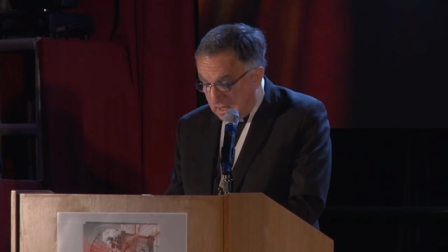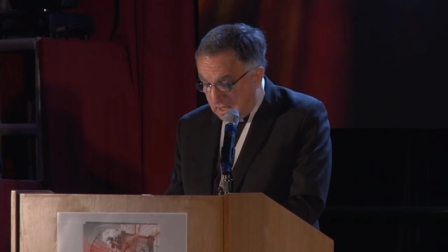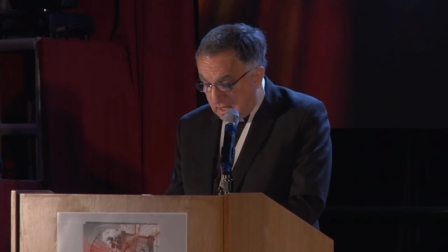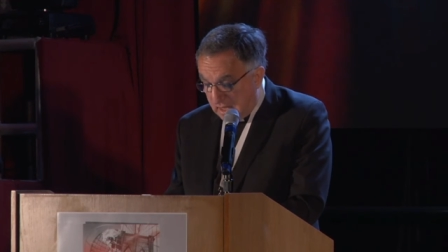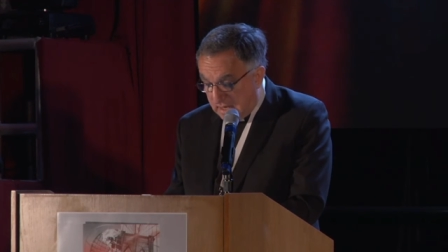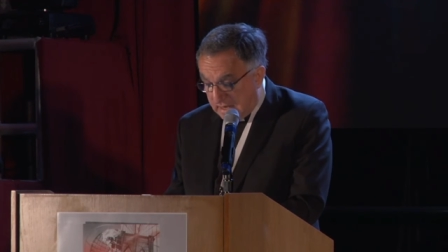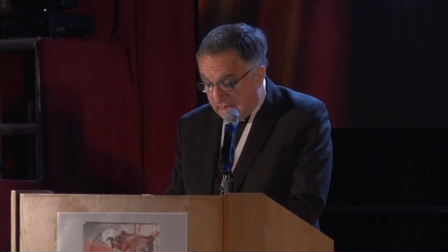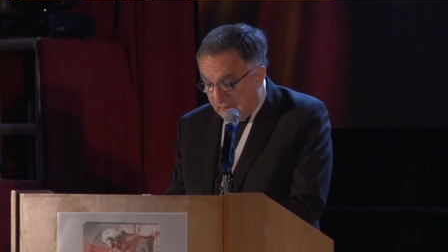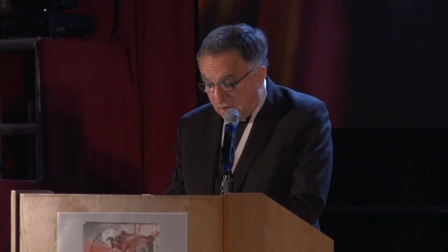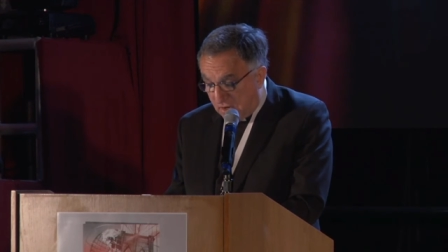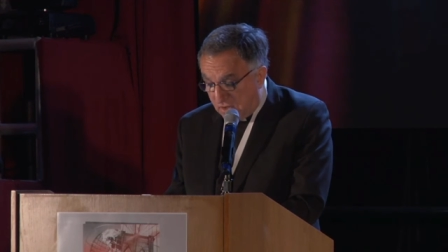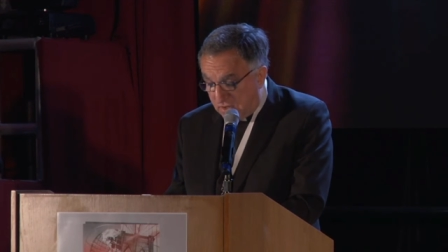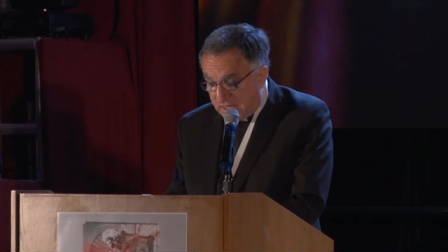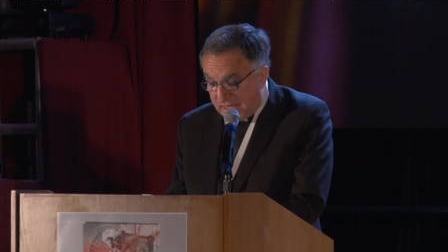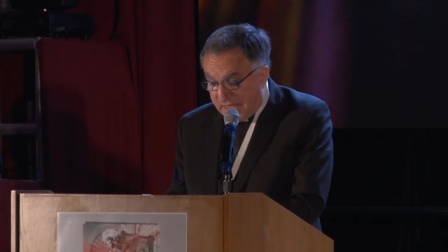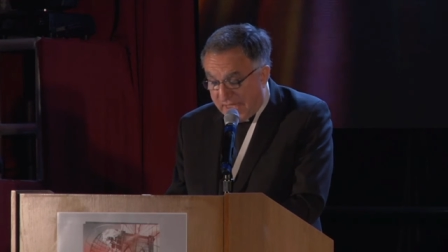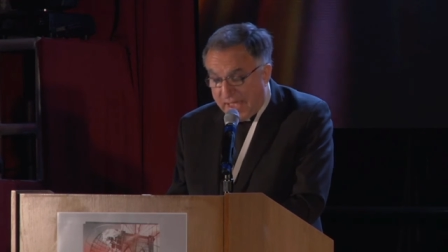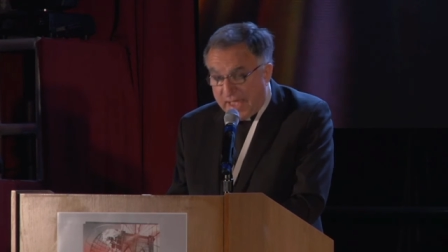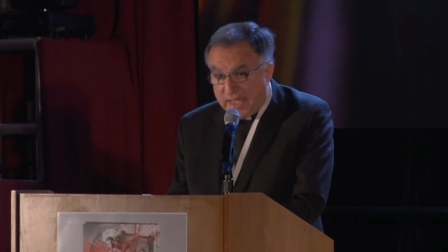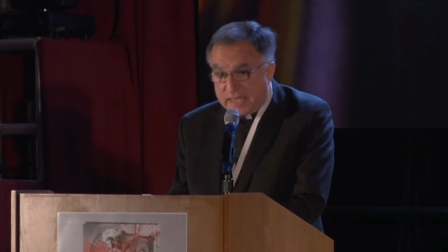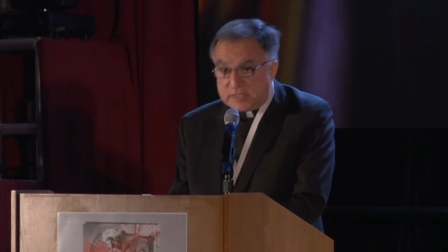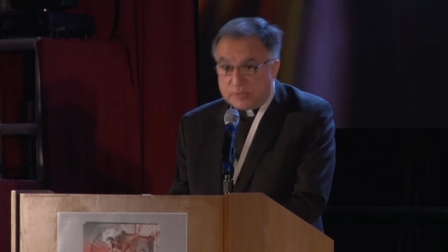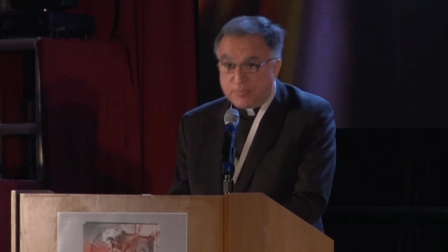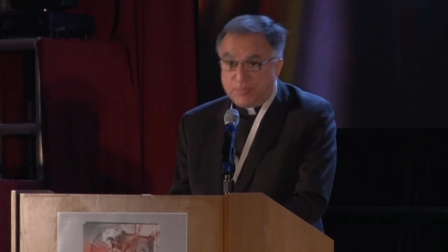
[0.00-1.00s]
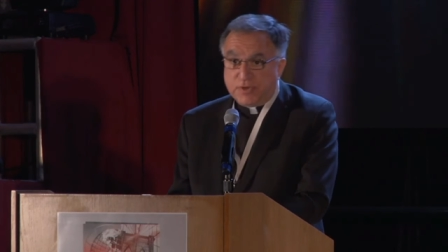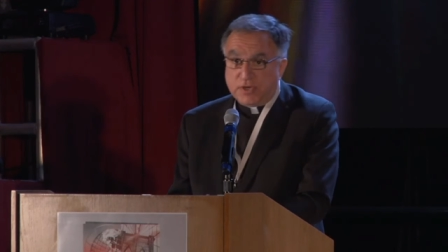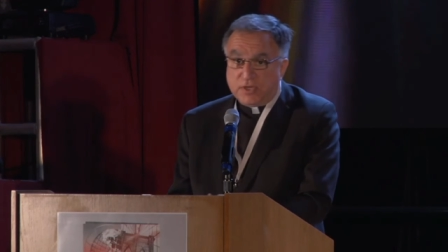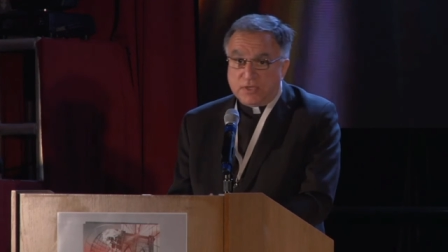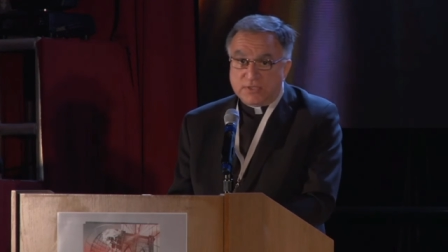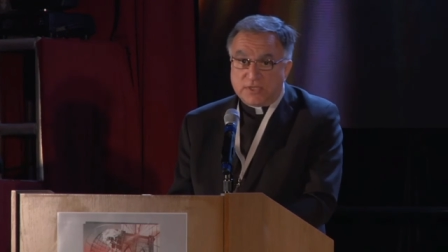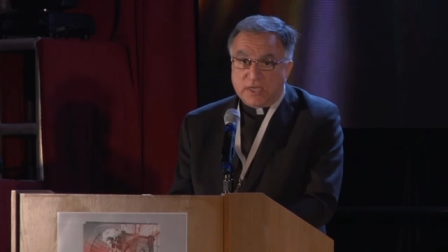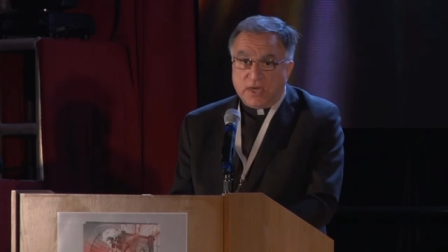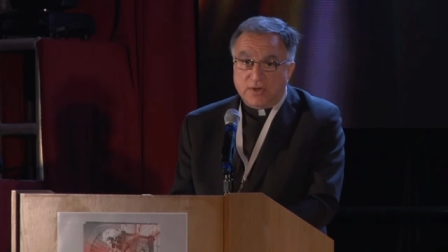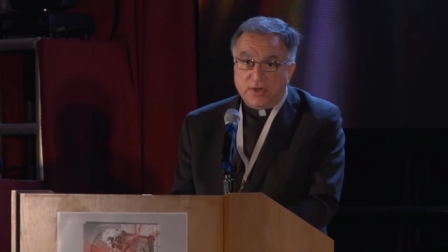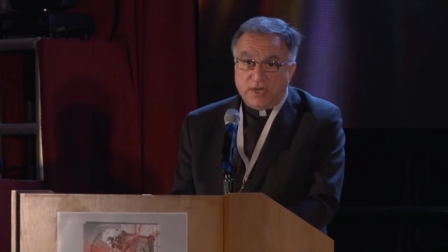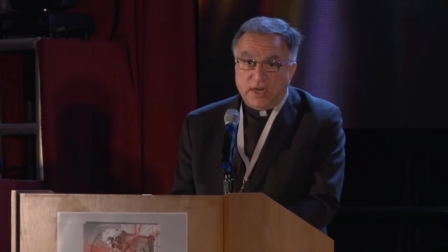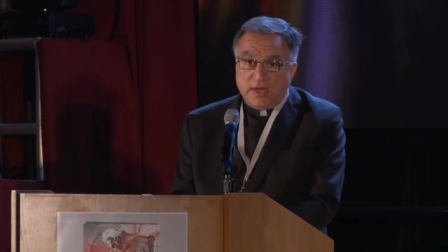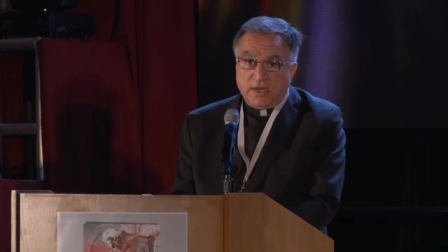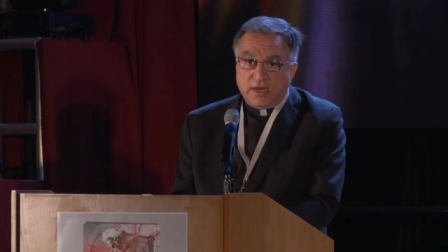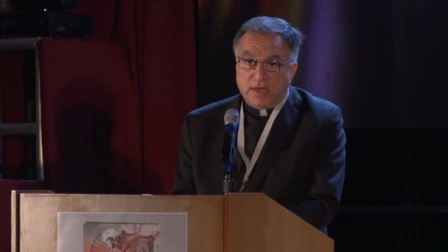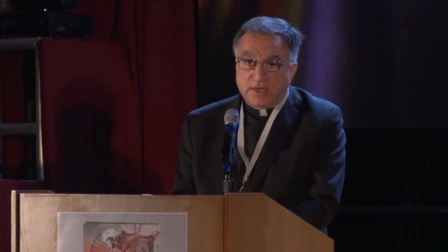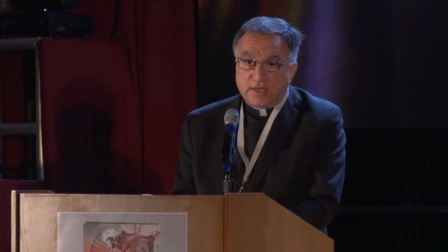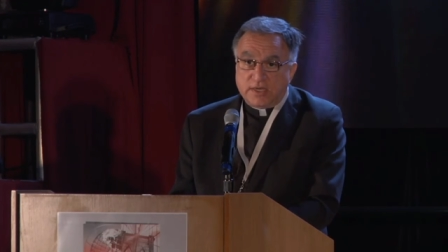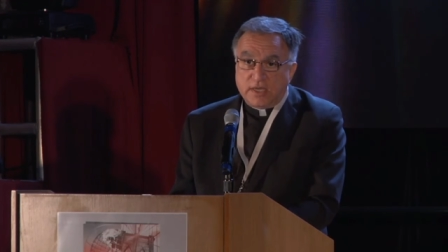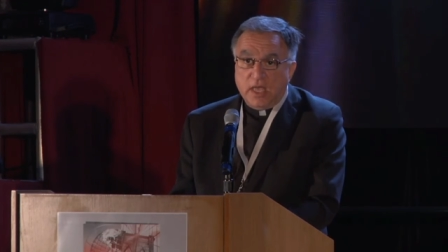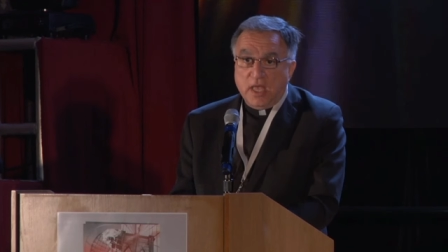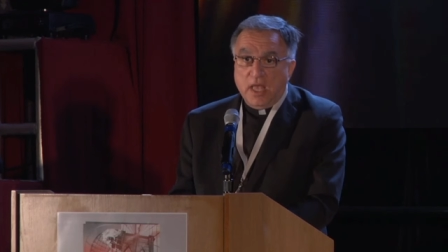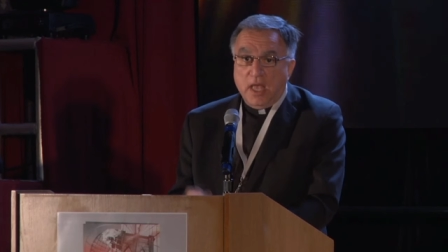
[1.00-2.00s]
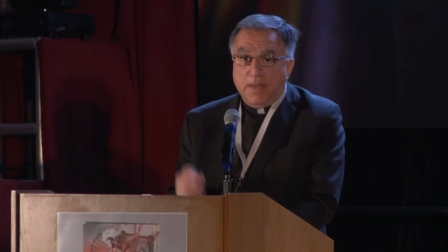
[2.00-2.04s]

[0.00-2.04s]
And not only hospitals are needed,